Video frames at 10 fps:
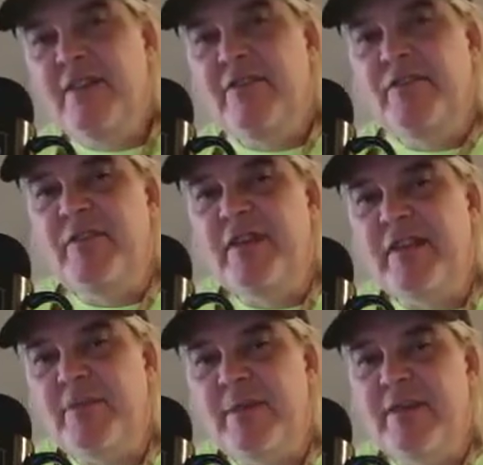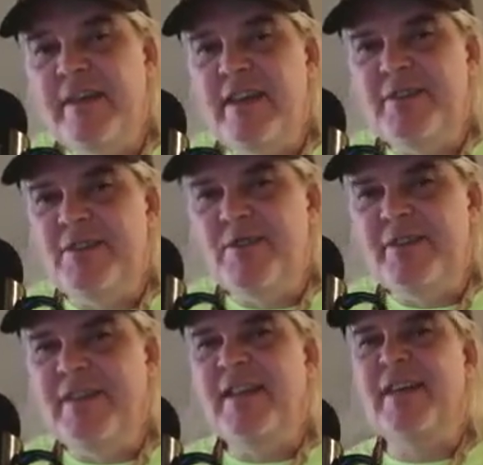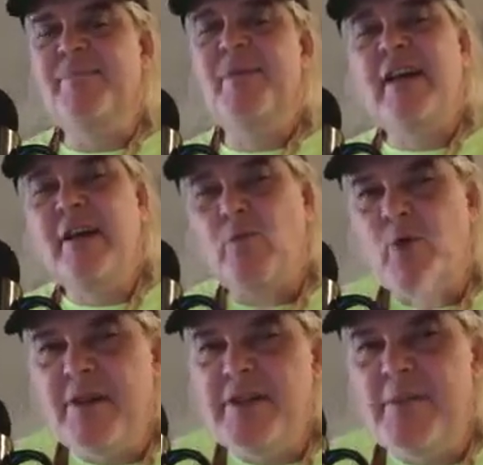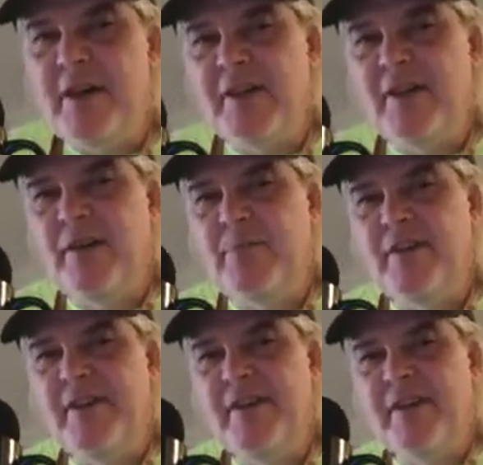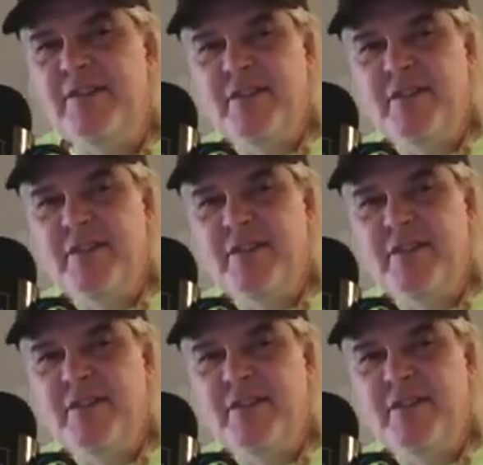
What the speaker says: you a few things about Daz Store today. I gotta warn you about a couple of things.